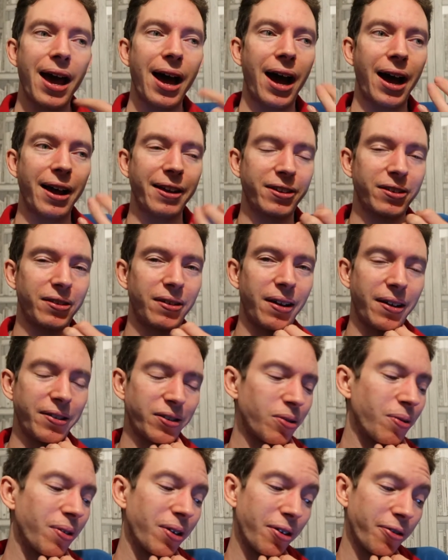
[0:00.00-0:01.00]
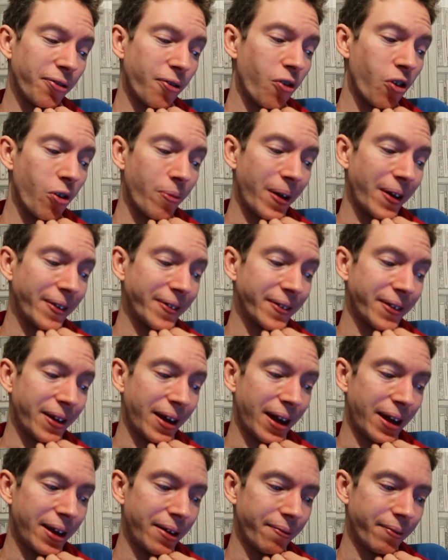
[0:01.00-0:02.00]
I saw it in a forum
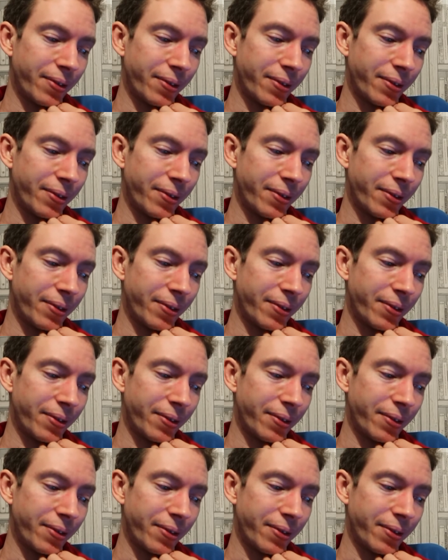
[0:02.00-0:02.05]
yesterday